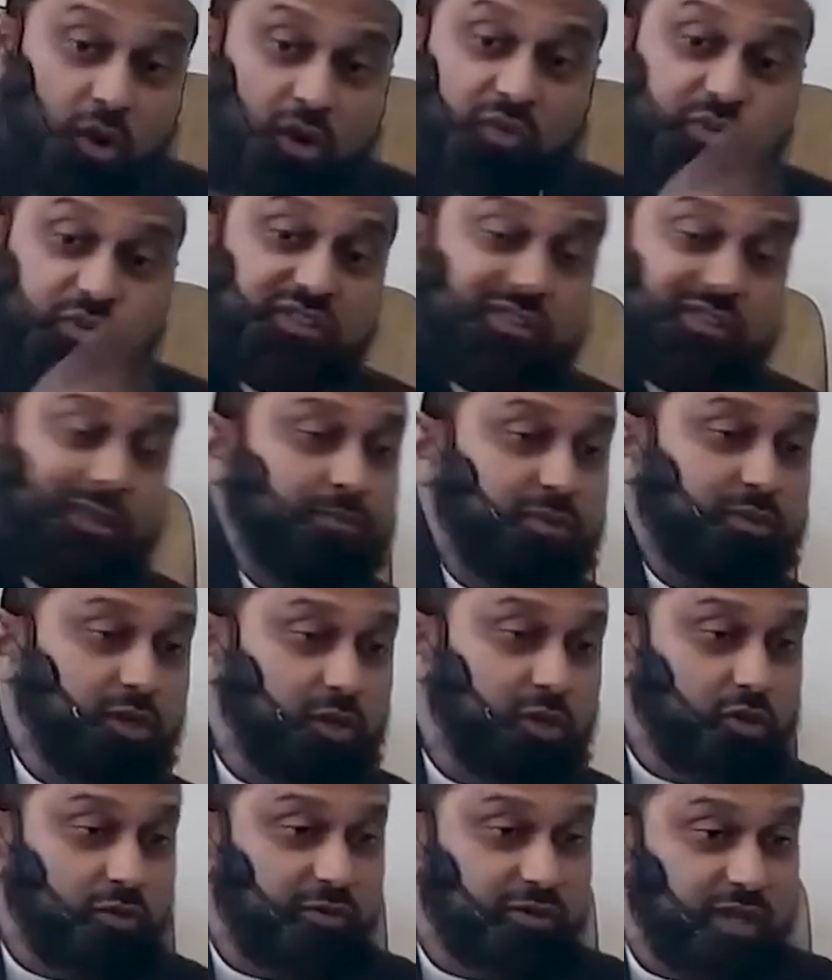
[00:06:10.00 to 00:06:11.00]
you for
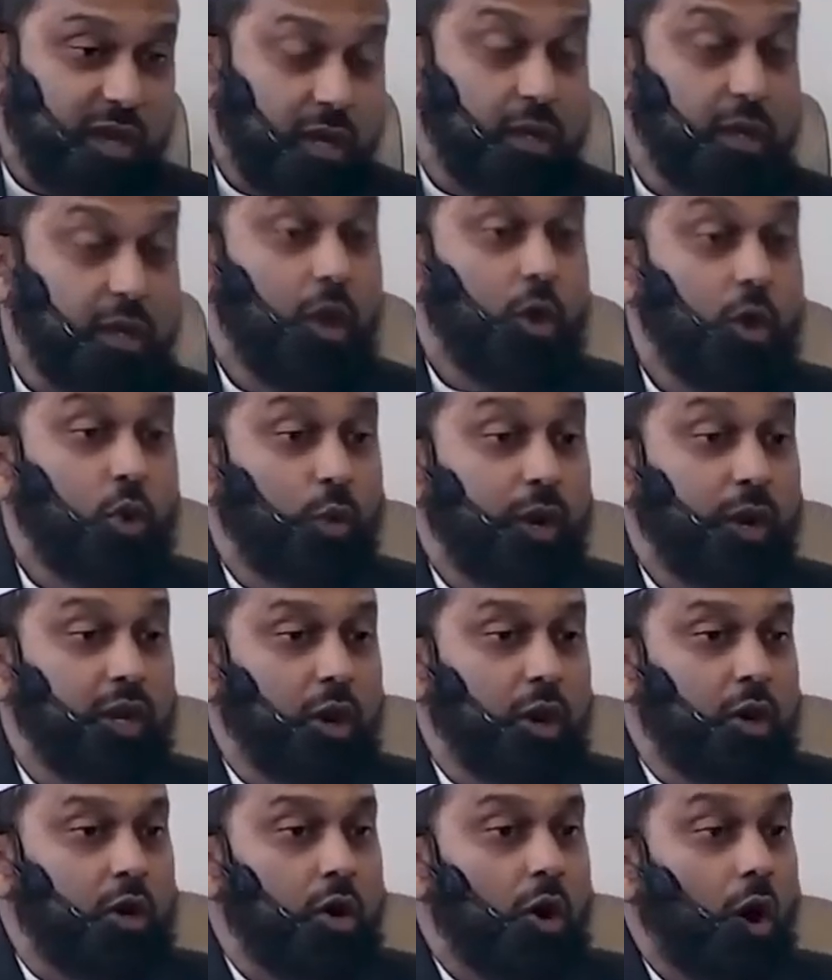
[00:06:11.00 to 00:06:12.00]
something you've done.
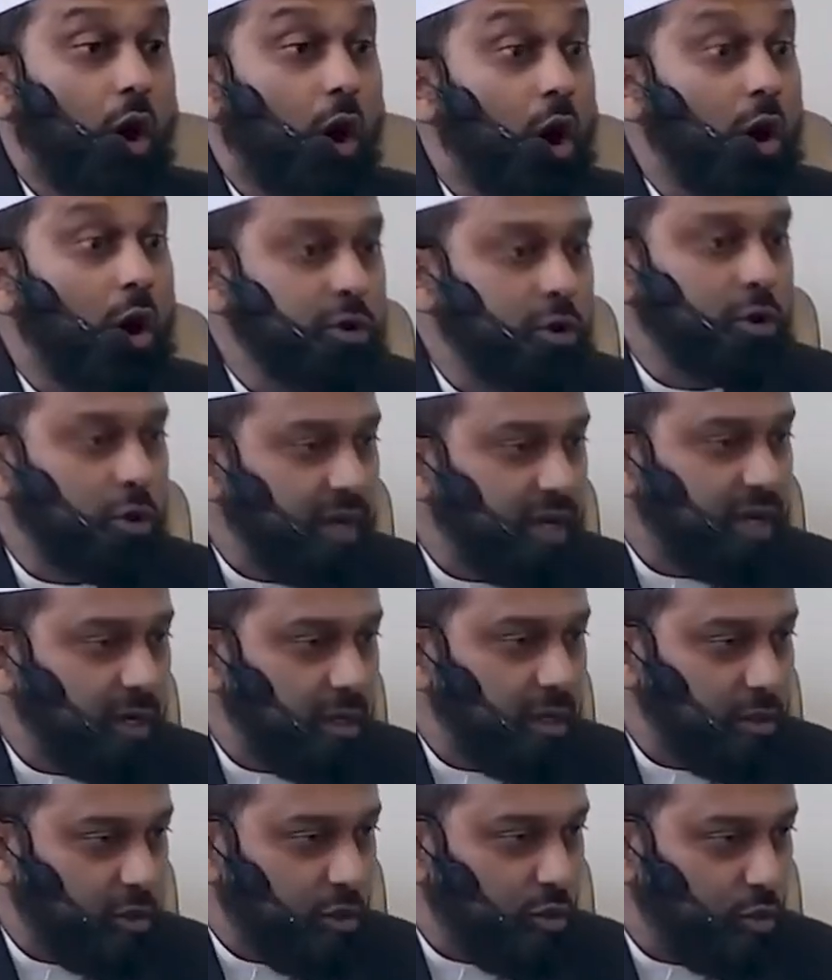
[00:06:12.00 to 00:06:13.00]
We are
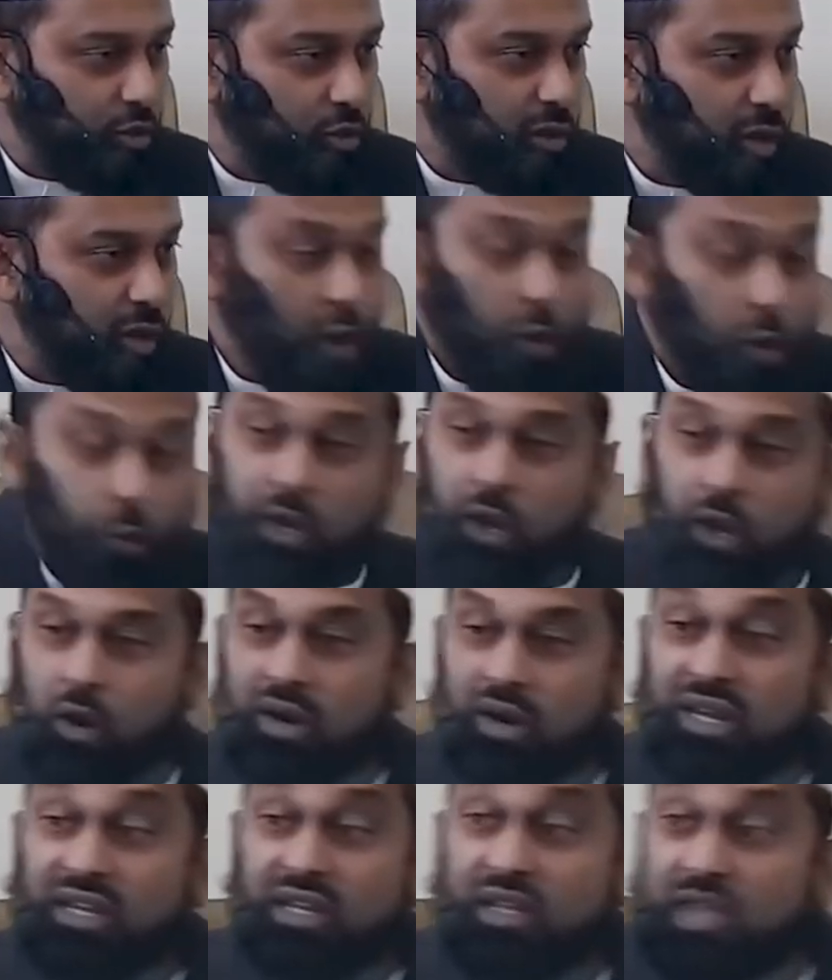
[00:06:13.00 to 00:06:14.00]
honoring you. We
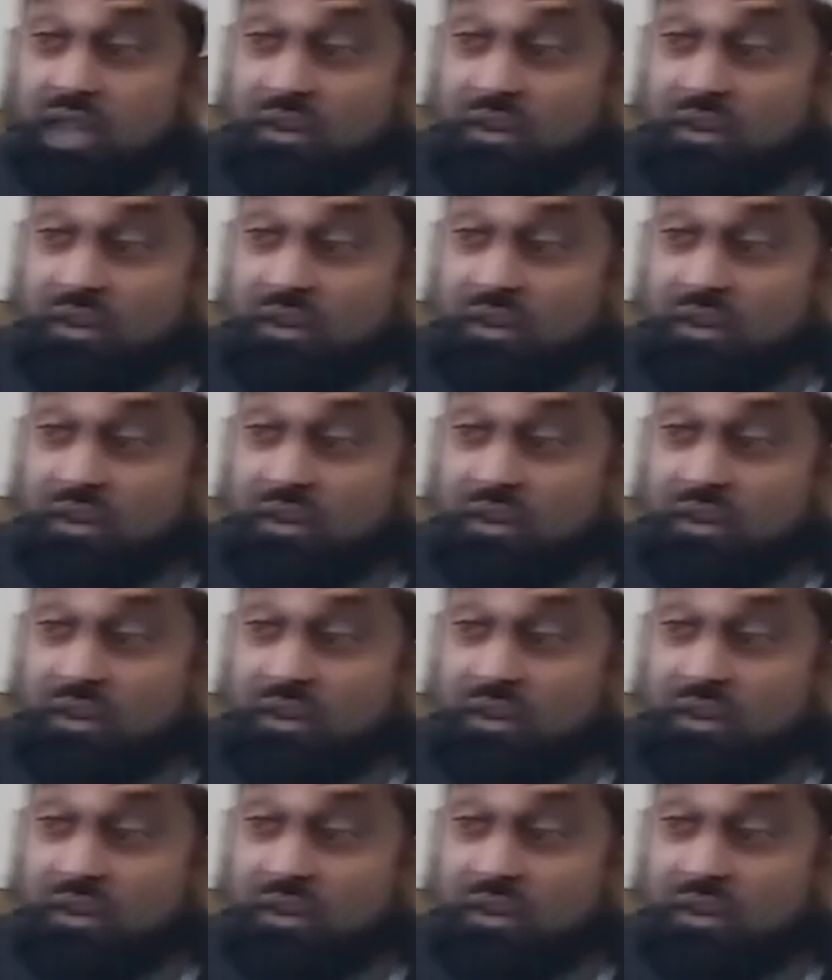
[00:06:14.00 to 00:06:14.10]
are